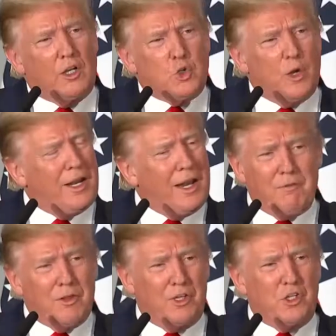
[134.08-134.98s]
in trade,
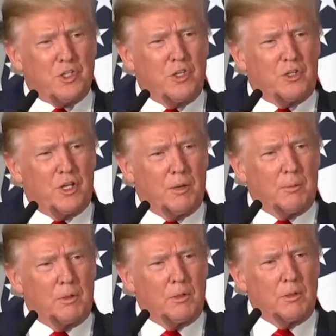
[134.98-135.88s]
everything's on the
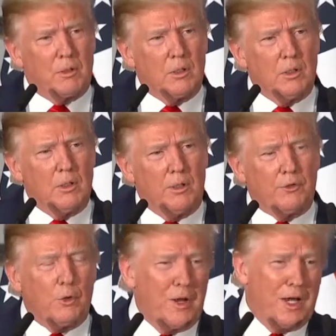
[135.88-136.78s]
table.
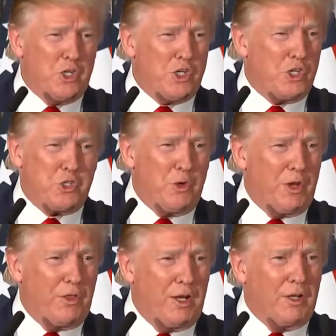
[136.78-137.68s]
So NHS or
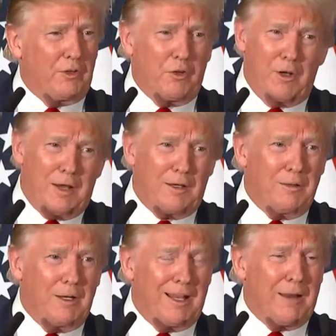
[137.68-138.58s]
anything else, or
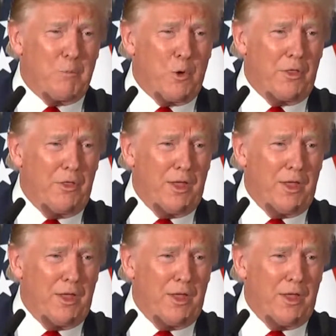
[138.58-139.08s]
a lot more than